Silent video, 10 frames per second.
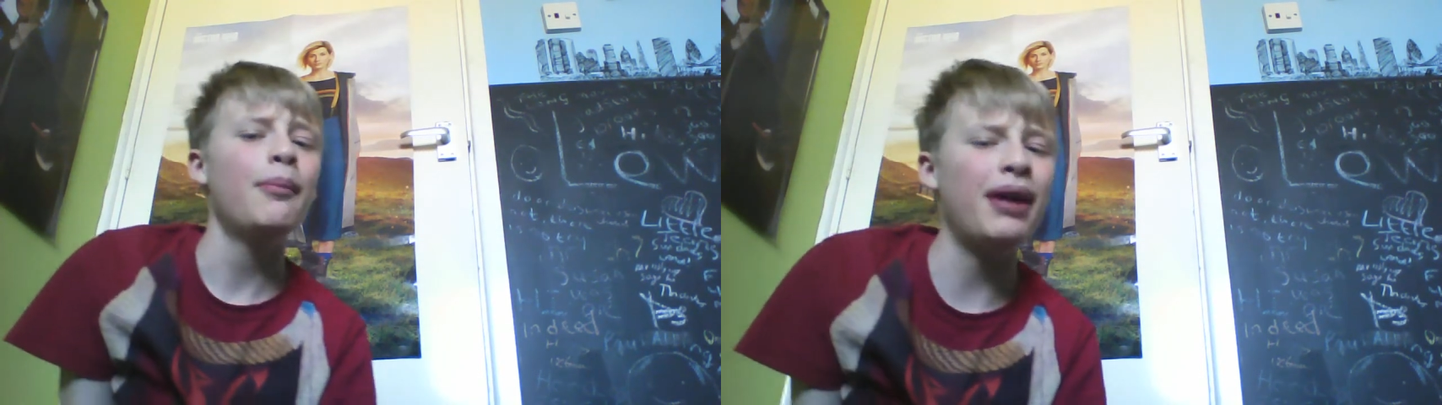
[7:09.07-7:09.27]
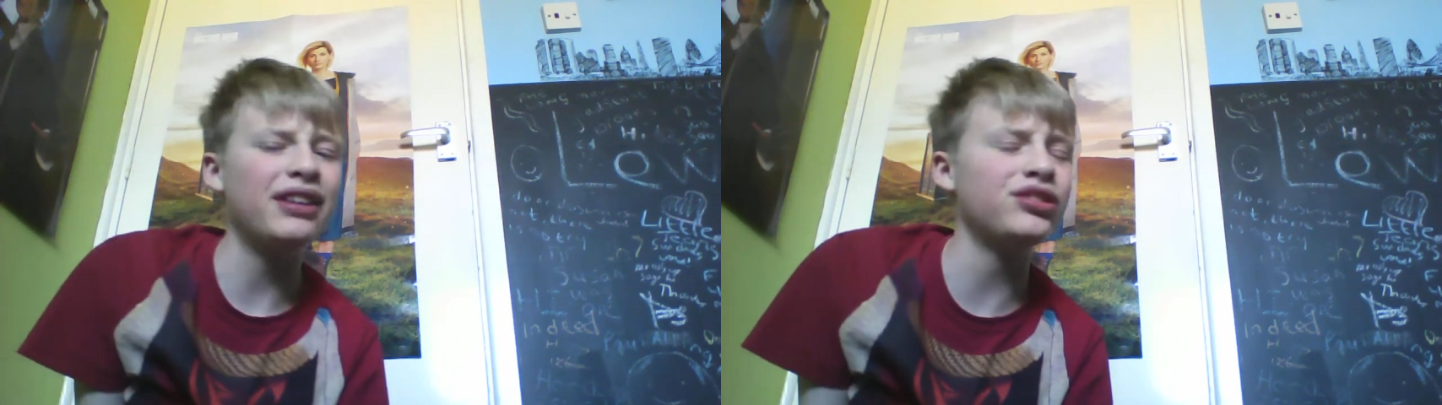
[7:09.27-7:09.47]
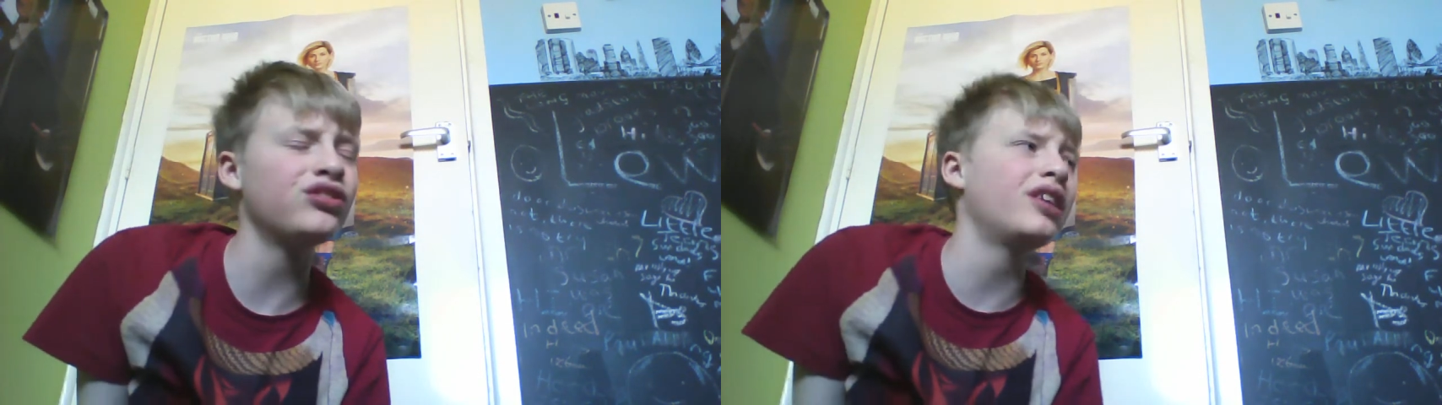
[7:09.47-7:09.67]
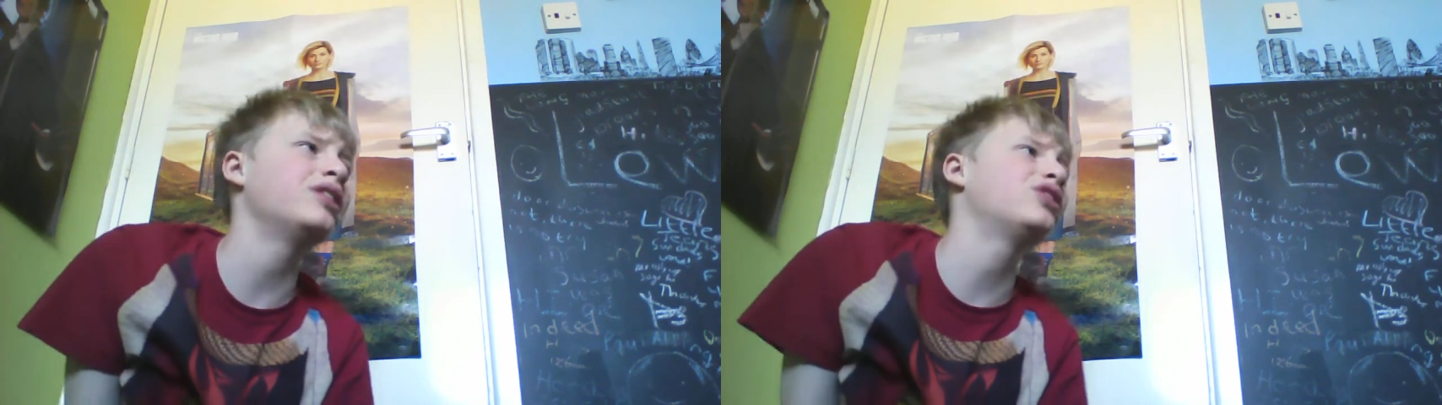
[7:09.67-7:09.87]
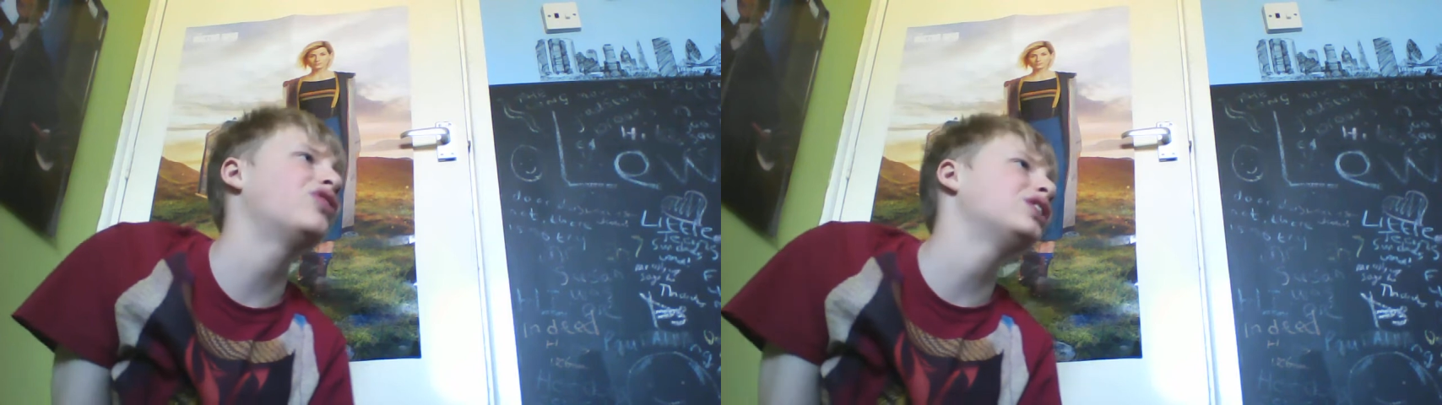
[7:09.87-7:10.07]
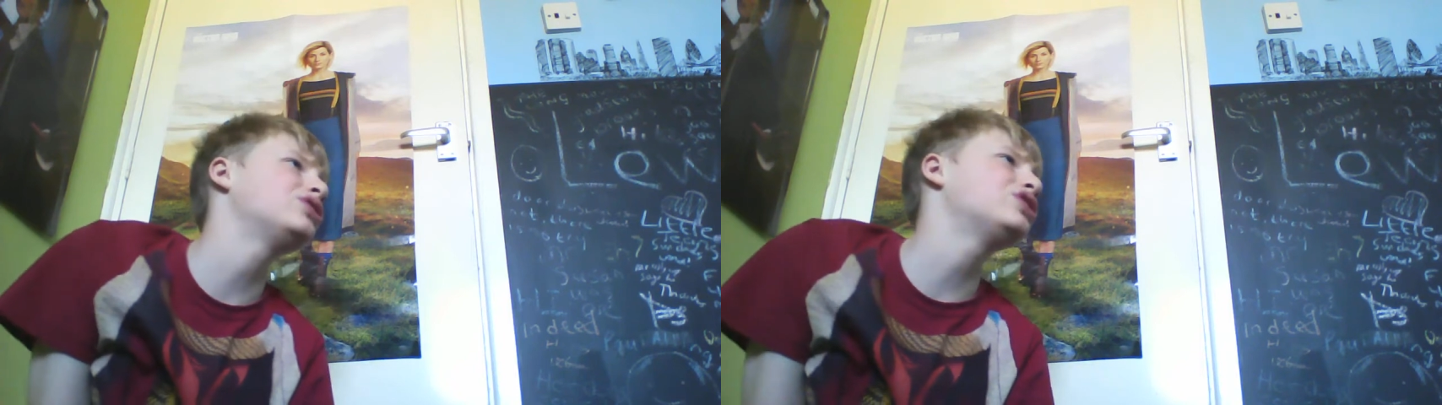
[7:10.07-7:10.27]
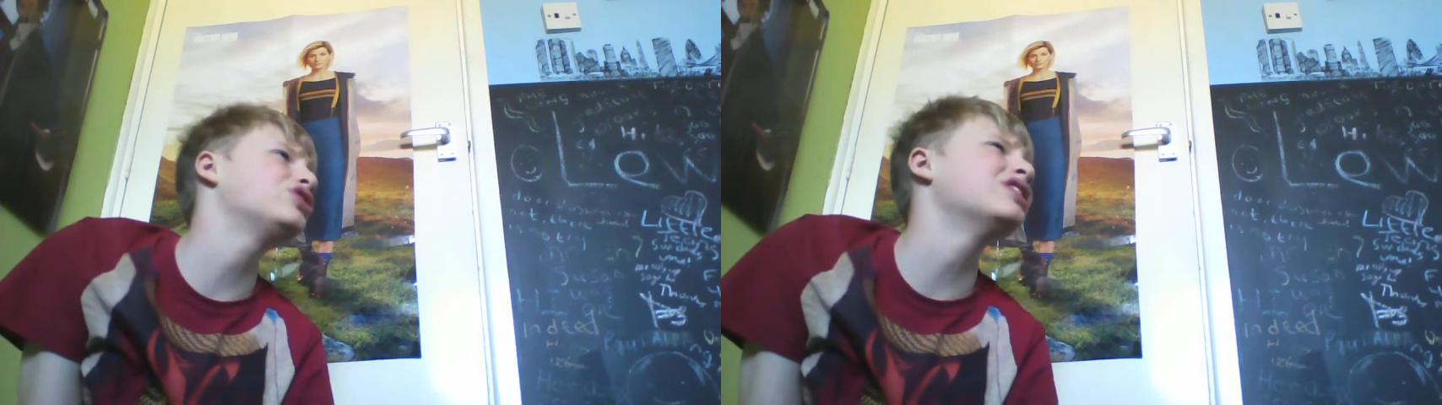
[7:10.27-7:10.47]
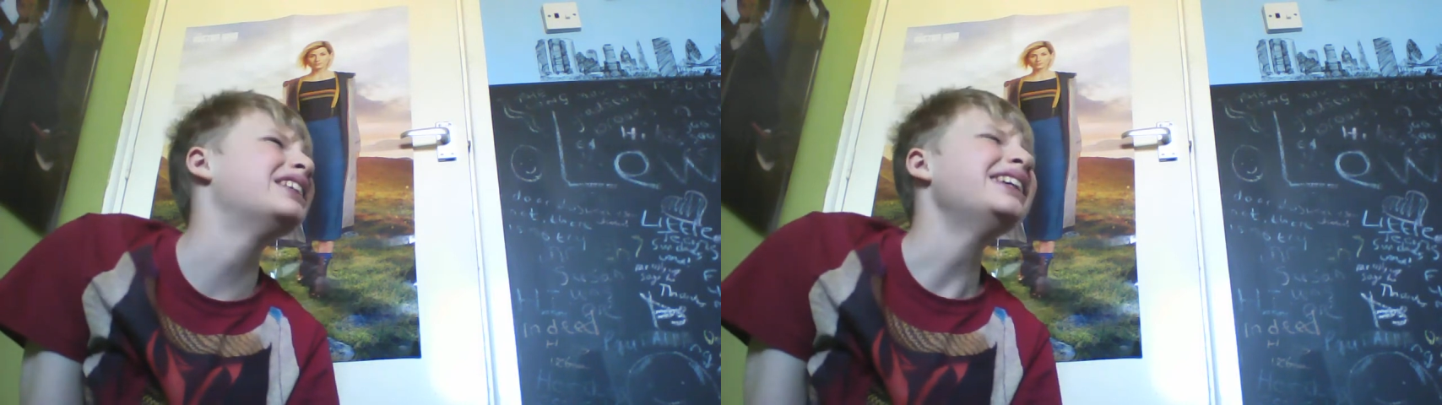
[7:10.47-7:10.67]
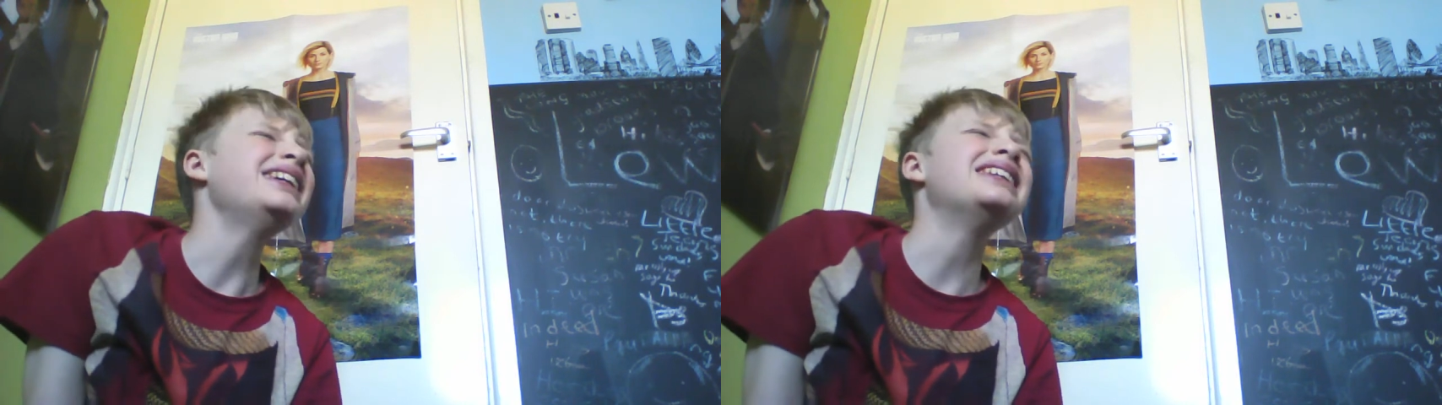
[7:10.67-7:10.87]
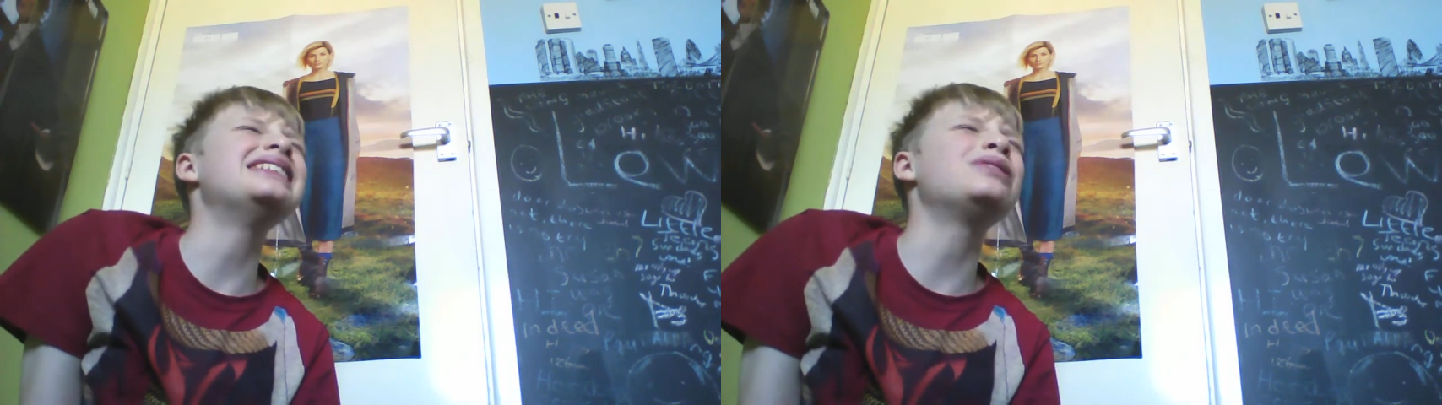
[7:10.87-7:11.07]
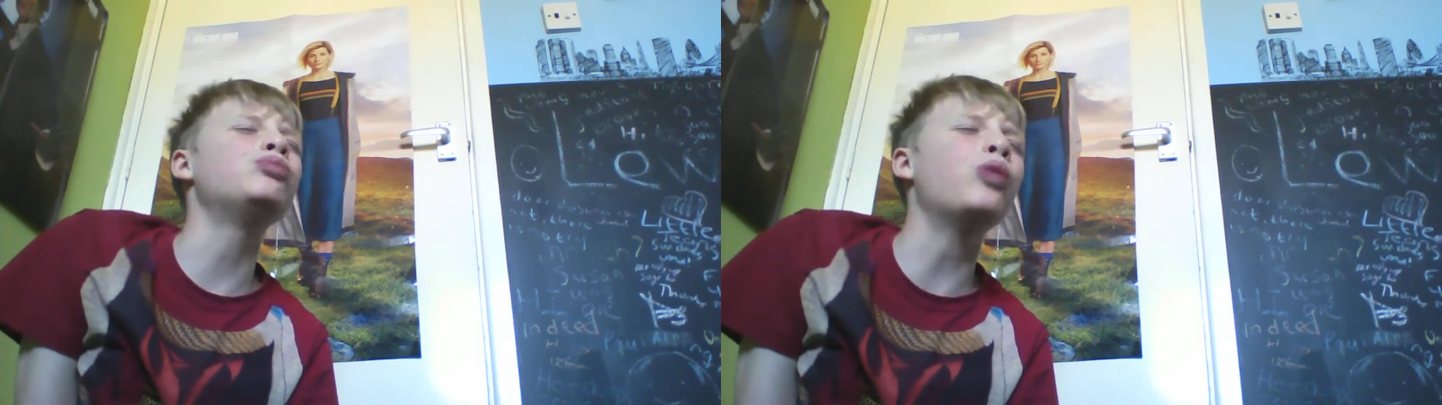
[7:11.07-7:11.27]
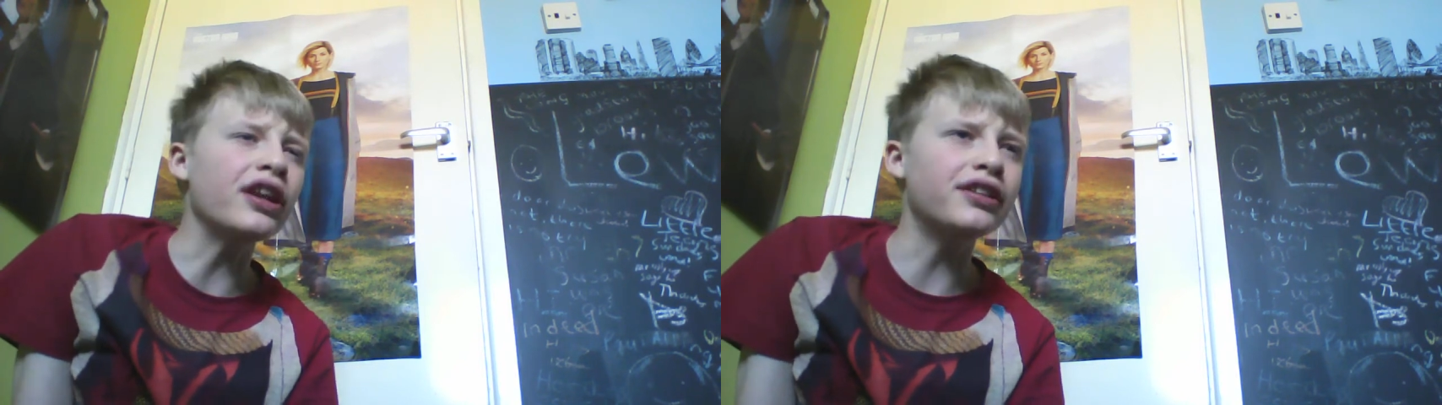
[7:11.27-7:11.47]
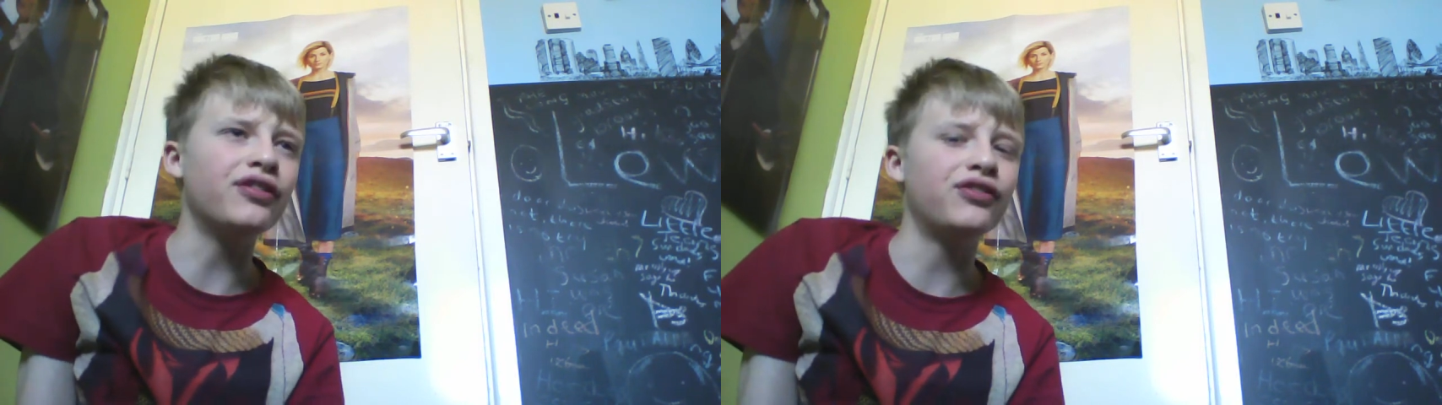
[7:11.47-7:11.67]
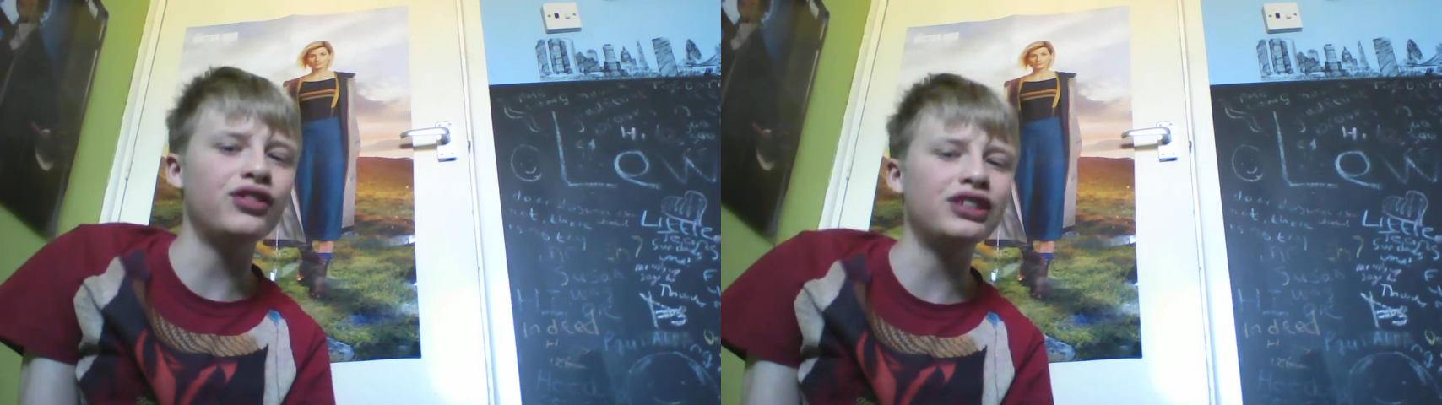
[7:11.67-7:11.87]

Patrick Troughton's final story. It's wonderful.